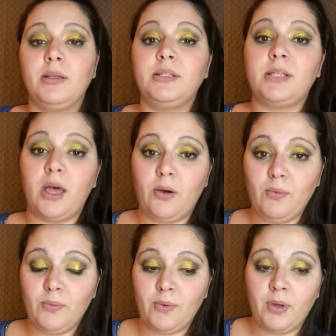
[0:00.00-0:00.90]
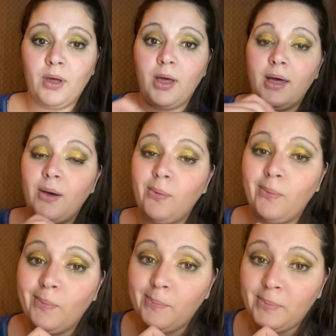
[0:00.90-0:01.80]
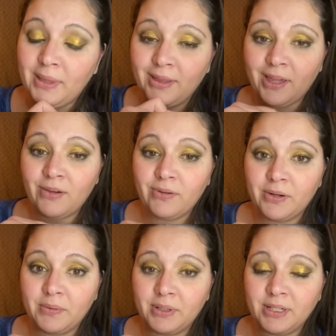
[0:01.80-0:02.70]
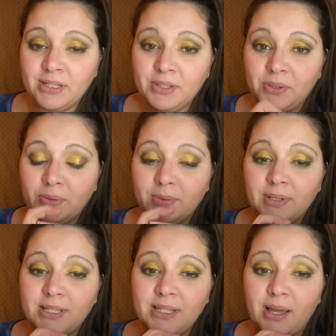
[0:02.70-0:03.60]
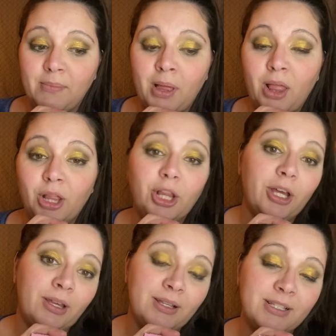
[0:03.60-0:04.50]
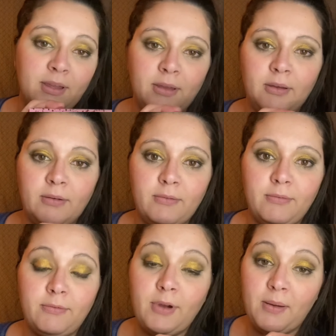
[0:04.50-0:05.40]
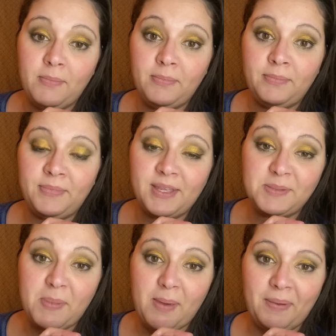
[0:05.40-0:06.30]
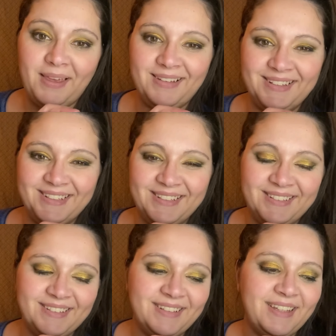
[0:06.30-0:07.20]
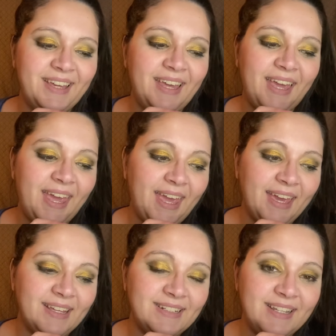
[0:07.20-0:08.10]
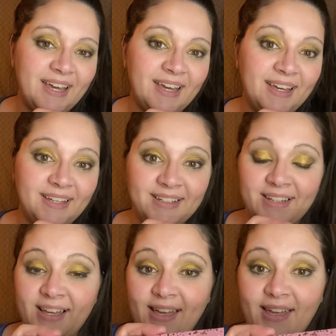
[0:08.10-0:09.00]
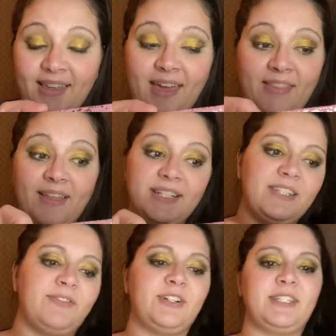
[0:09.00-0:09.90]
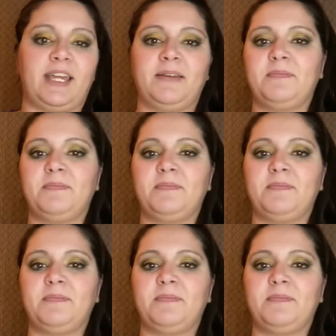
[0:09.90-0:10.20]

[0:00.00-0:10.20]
So, be looking forward to some looks from this baby. And yeah, that's the first thing.